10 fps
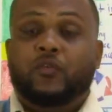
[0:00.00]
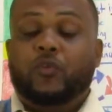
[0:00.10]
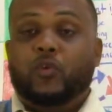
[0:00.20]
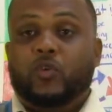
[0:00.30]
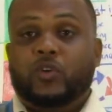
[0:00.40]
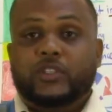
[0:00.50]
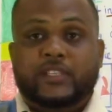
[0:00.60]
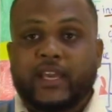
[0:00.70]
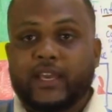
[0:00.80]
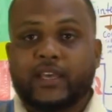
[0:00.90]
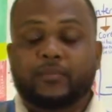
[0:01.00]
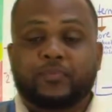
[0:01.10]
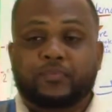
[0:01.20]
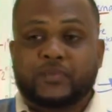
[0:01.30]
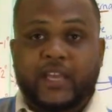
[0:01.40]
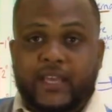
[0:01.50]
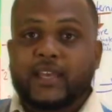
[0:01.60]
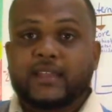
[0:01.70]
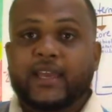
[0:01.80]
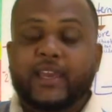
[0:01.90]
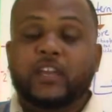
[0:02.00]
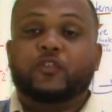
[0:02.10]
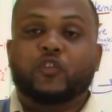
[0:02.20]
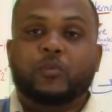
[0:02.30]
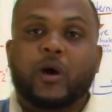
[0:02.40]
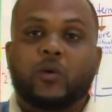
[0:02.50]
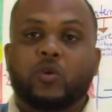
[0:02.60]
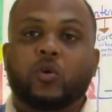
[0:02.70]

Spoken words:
for taking the heat from our